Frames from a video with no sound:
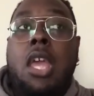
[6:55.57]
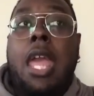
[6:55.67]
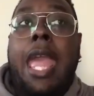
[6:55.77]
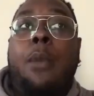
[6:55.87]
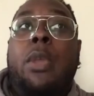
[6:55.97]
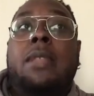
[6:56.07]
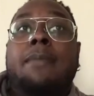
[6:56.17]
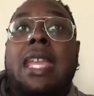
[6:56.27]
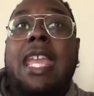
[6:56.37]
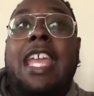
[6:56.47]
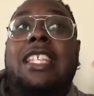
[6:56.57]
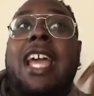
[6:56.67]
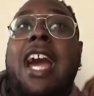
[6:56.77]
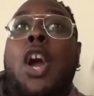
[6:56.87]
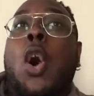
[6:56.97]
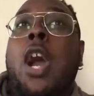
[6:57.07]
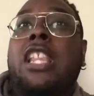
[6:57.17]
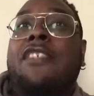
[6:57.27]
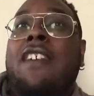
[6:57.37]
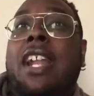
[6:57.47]
And with me, it's kind of hard
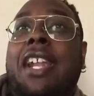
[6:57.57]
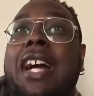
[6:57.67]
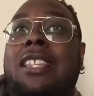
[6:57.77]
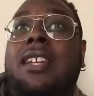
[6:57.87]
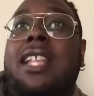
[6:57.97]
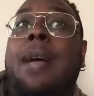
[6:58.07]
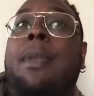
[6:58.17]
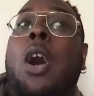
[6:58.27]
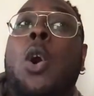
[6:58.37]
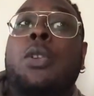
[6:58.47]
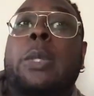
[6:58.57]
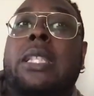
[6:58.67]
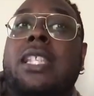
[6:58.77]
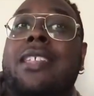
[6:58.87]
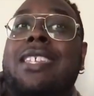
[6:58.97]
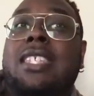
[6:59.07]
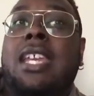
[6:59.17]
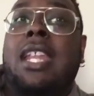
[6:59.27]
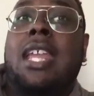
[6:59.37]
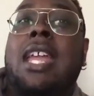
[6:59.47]
to find a doctor, because I'm in a whole another
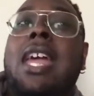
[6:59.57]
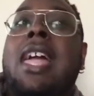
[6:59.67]
city.